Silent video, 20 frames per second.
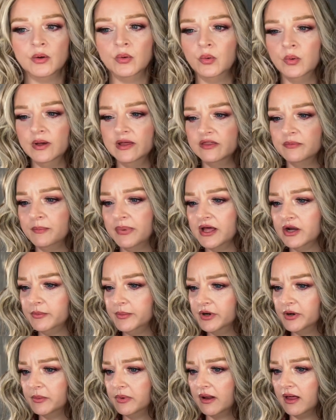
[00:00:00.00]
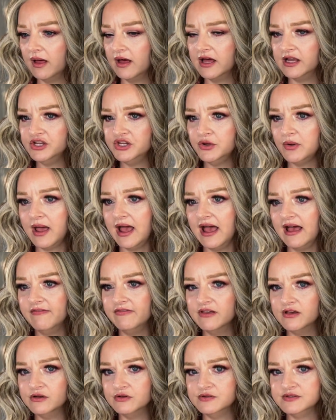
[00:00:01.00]
with Butterbeer Blonde, you have
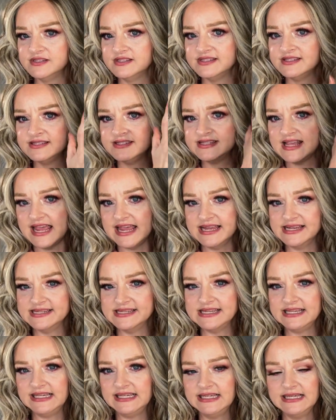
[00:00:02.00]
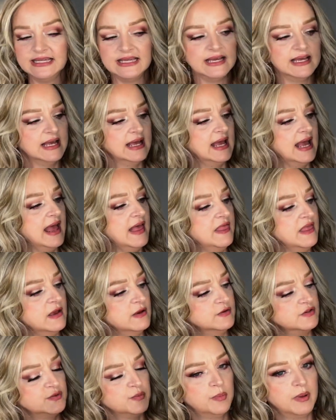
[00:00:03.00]
those sandy and
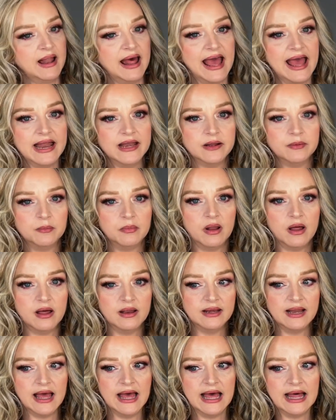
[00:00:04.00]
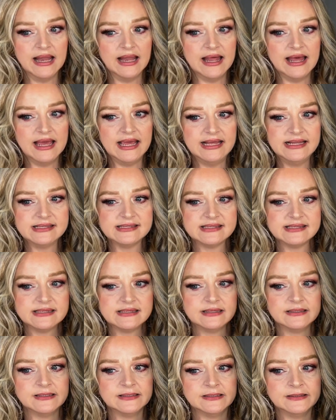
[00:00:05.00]
those platinum blonde highlights,
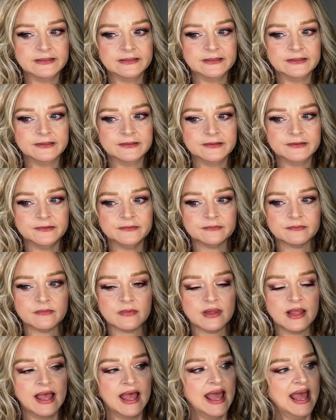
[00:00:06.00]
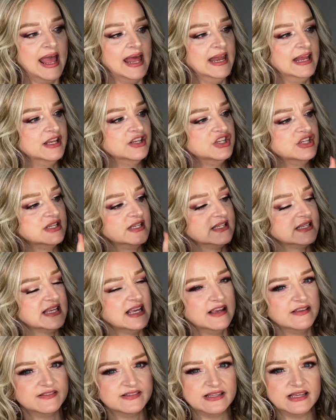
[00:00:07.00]
and it just
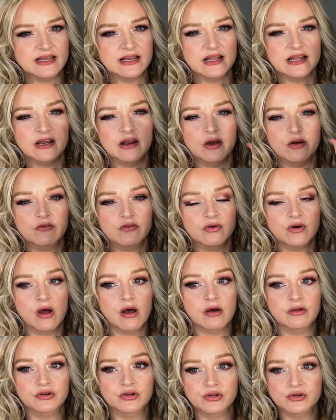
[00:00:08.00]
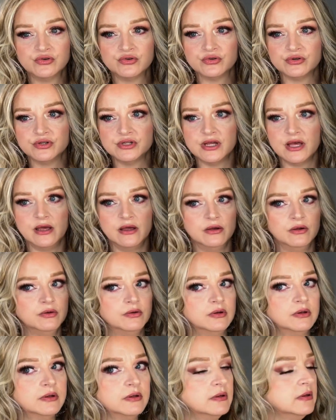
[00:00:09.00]
gives it an overall neutral tone.